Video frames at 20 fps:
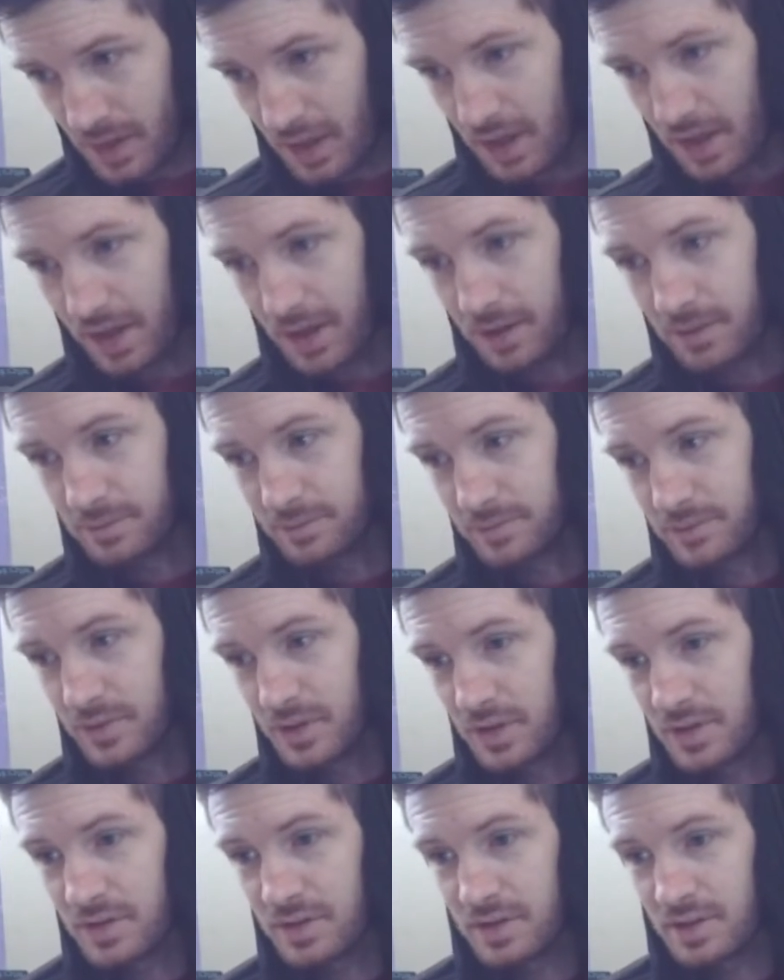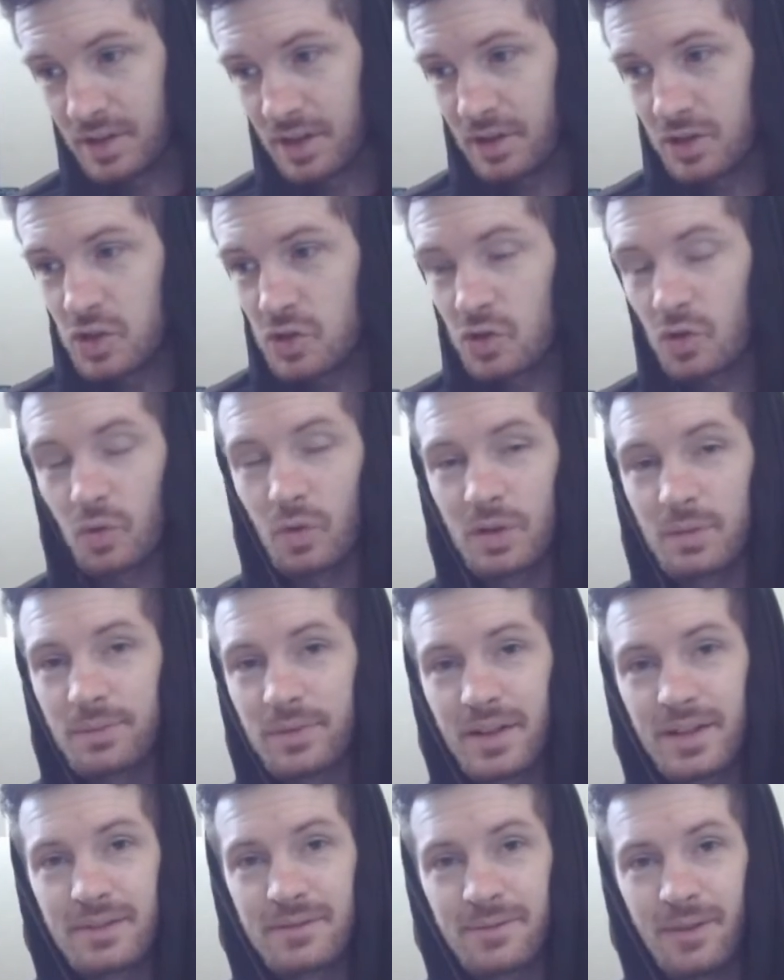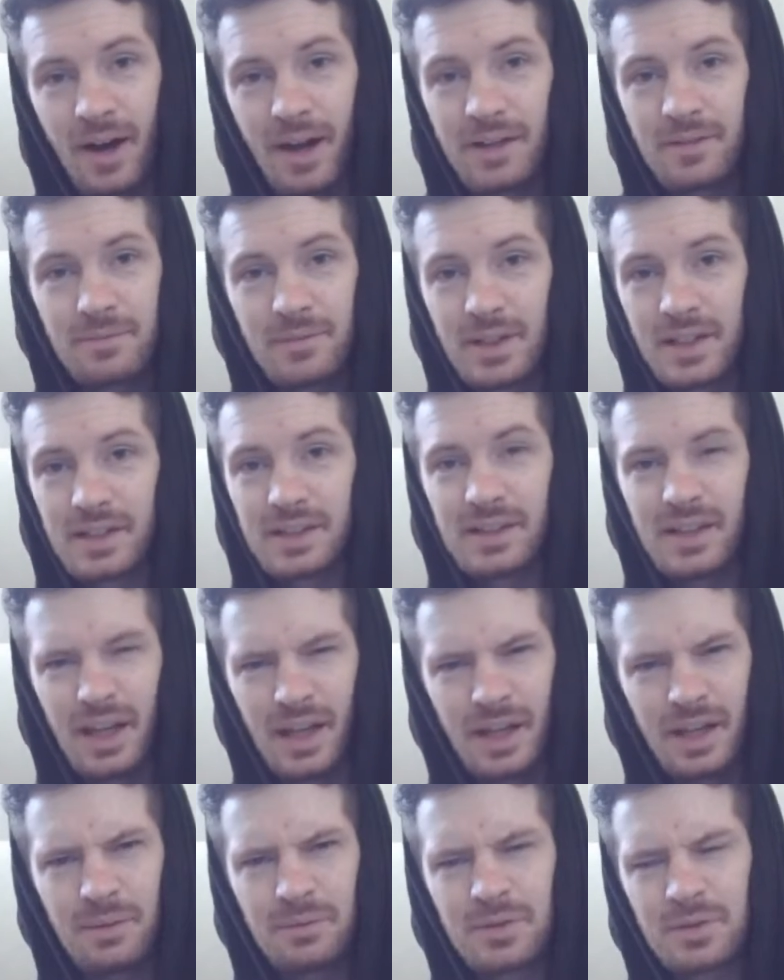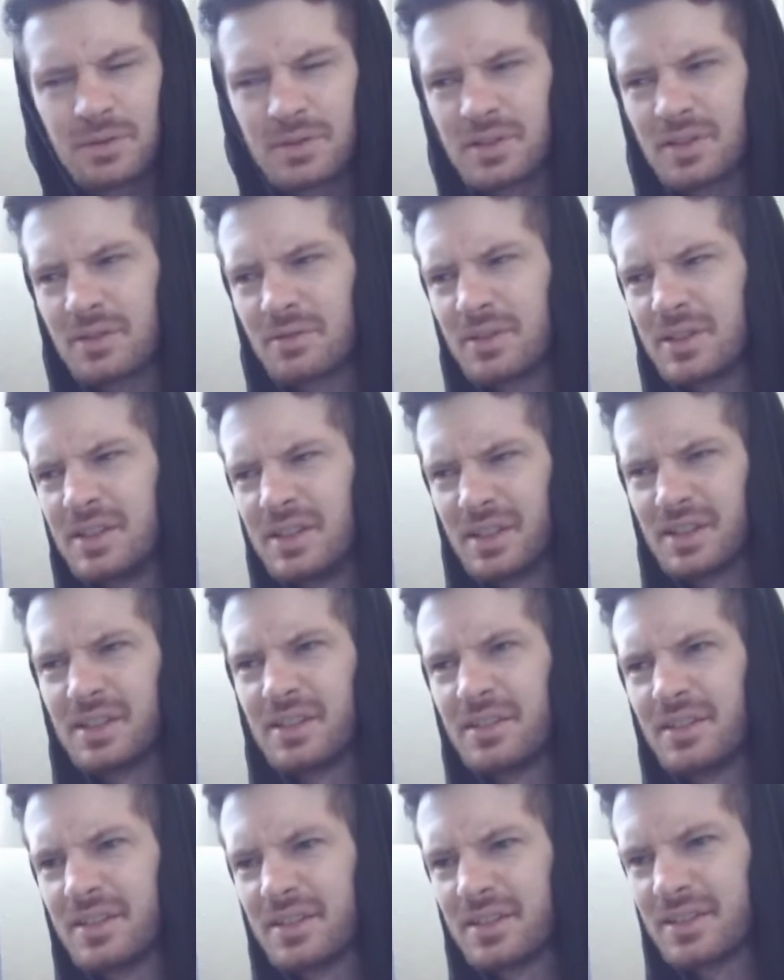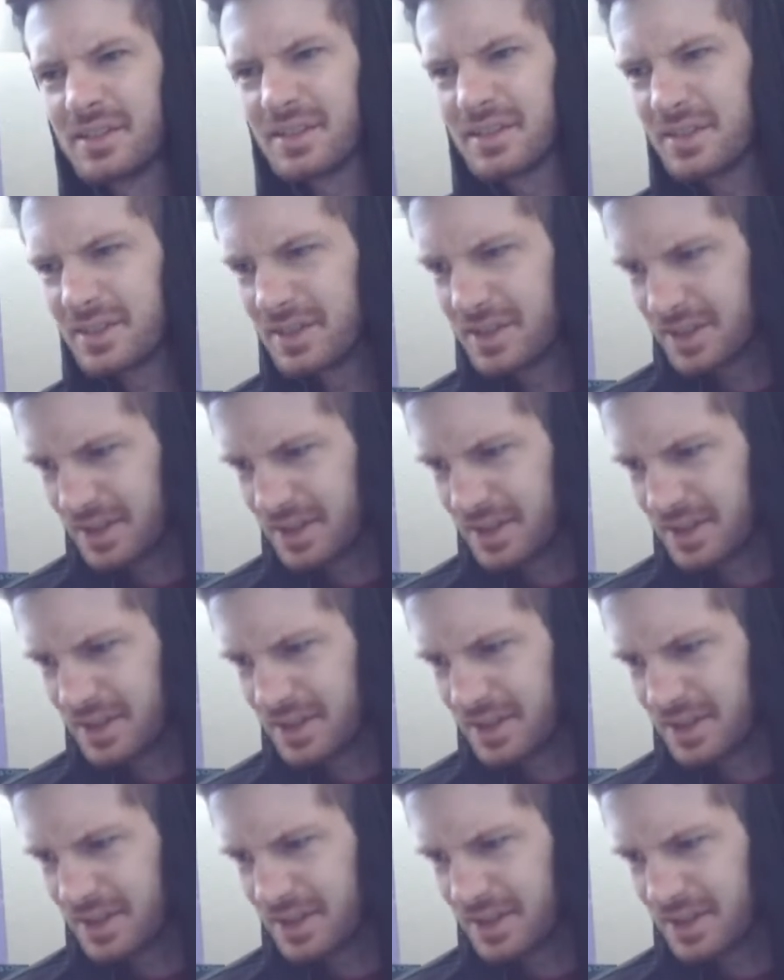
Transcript: You can only play 5-minute games, which is ridiculous.